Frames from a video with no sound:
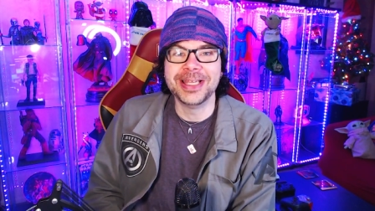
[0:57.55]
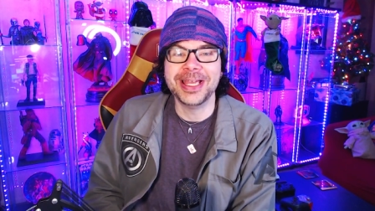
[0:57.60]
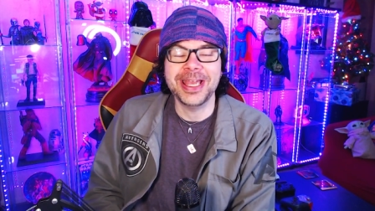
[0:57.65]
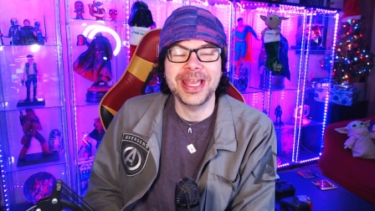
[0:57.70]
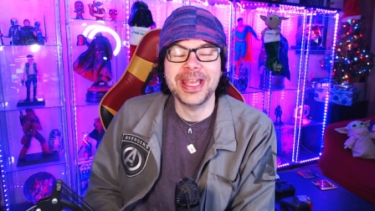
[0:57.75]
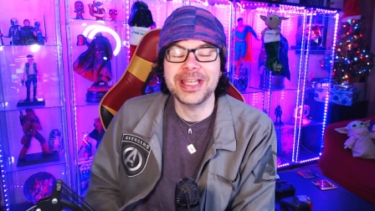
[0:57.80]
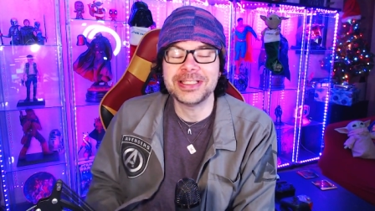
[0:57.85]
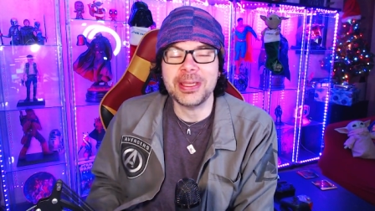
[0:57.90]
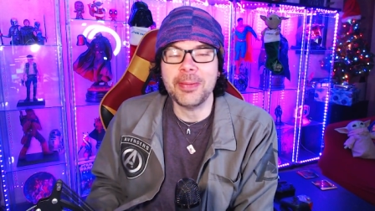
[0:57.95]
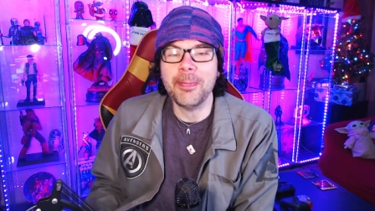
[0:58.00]

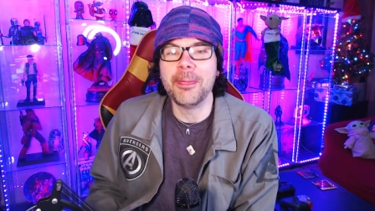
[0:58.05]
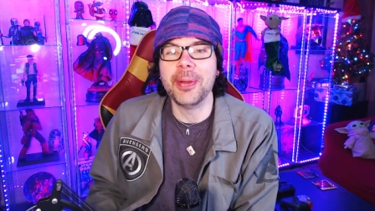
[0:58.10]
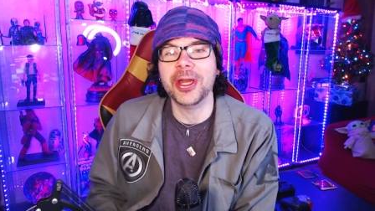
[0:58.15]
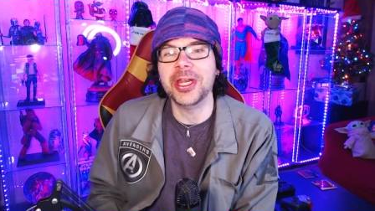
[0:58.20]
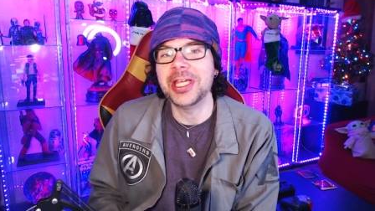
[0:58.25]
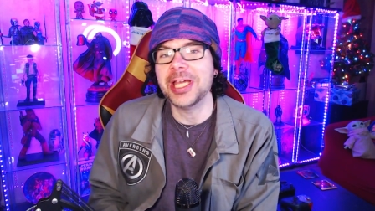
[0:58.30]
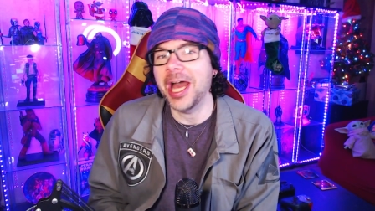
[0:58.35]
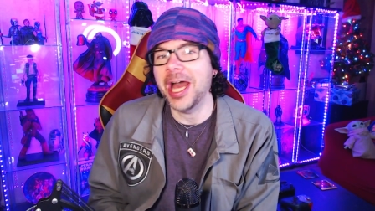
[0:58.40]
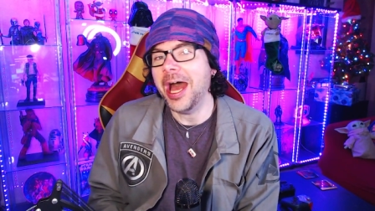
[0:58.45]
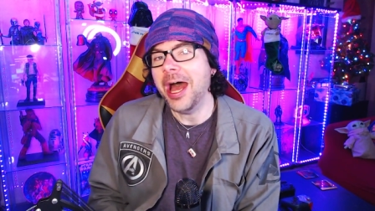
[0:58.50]
It's a
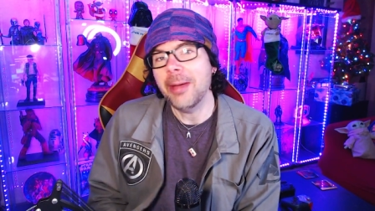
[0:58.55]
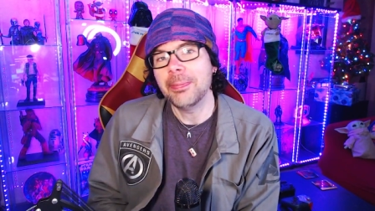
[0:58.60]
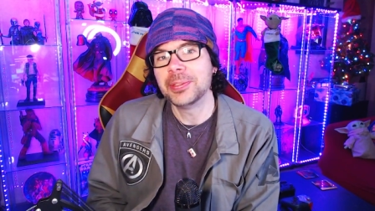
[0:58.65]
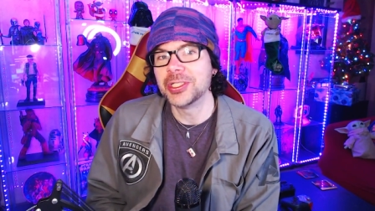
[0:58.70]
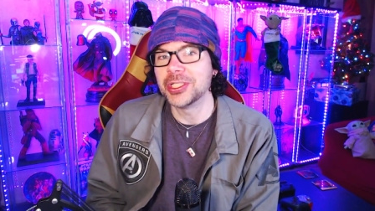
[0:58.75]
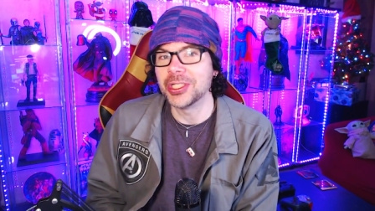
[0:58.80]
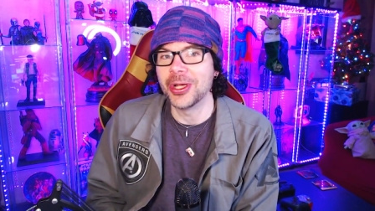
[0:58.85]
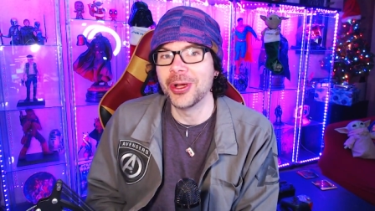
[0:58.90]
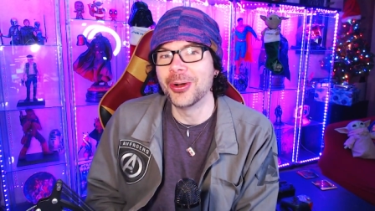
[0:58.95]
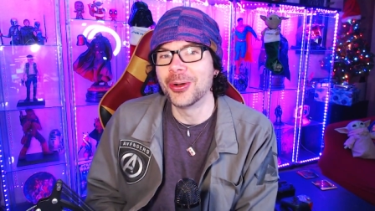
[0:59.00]
buddy cop
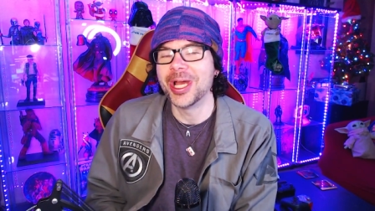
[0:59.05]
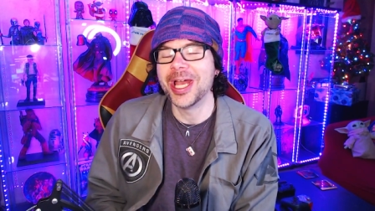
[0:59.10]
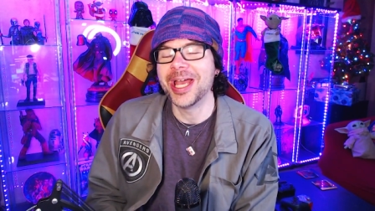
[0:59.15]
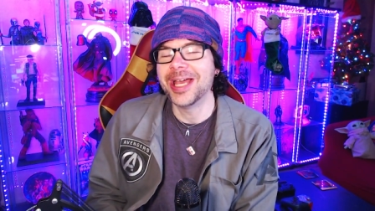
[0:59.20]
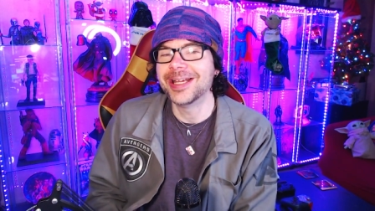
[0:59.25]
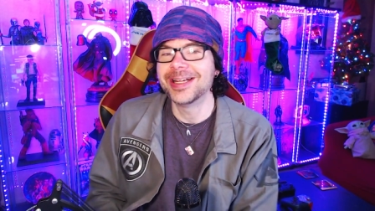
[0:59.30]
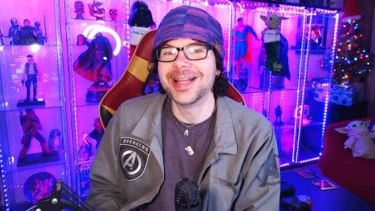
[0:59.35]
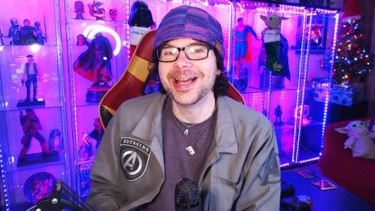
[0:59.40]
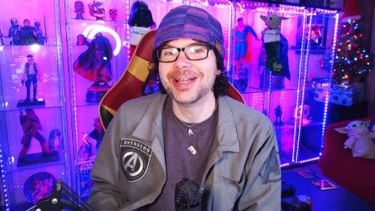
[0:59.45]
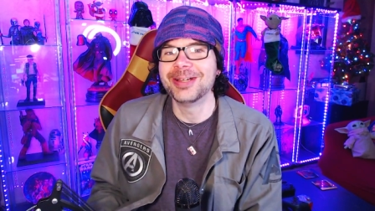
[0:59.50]
show,
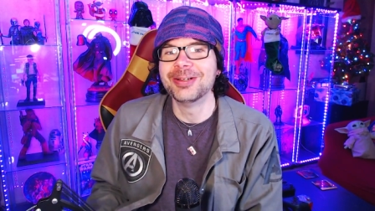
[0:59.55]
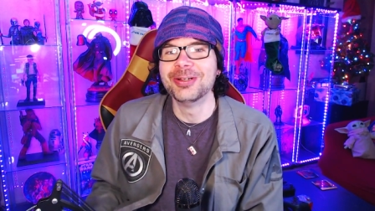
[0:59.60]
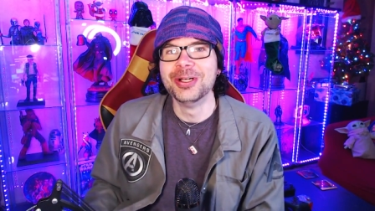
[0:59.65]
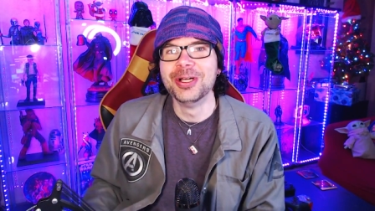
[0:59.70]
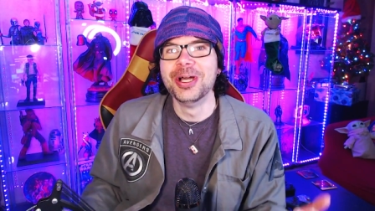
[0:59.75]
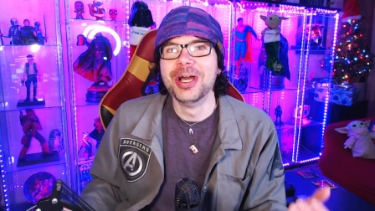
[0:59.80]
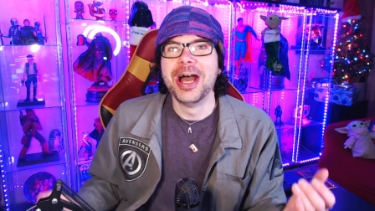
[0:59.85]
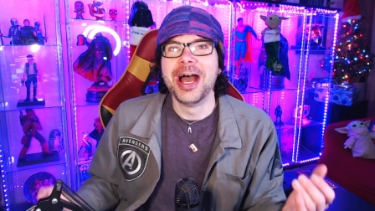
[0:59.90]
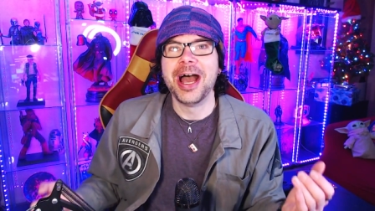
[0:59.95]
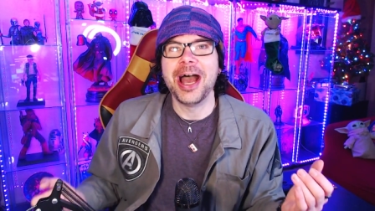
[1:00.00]
and I,
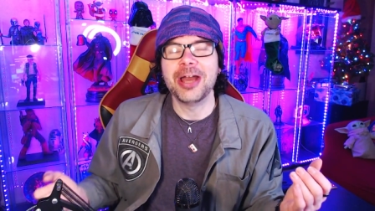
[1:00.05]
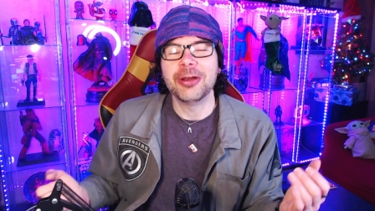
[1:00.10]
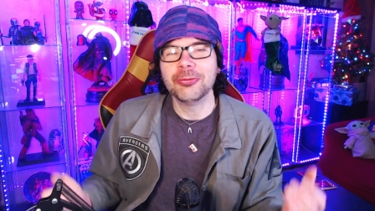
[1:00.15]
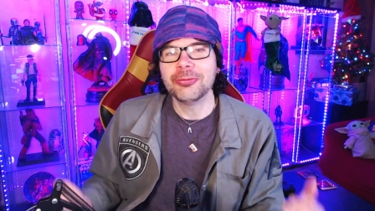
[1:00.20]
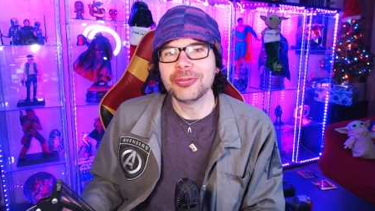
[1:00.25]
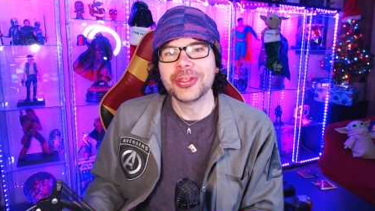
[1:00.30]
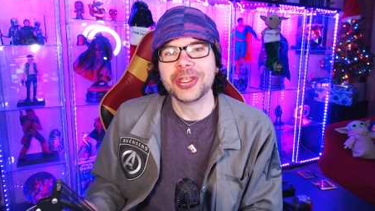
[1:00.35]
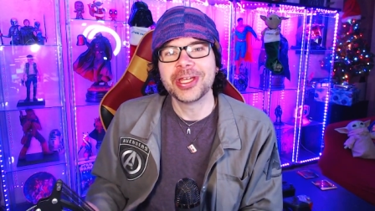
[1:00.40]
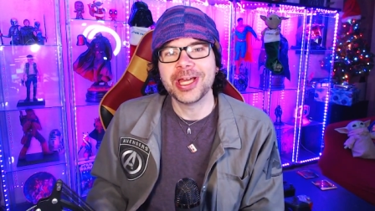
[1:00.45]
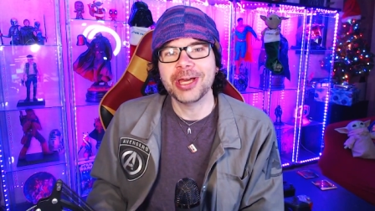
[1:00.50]
I
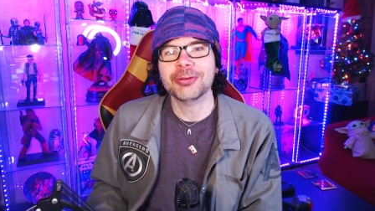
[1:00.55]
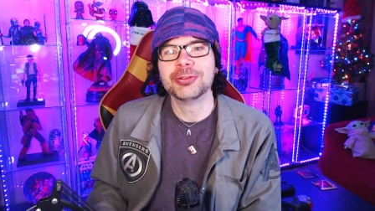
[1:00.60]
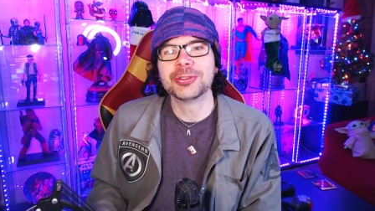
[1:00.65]
don't think I was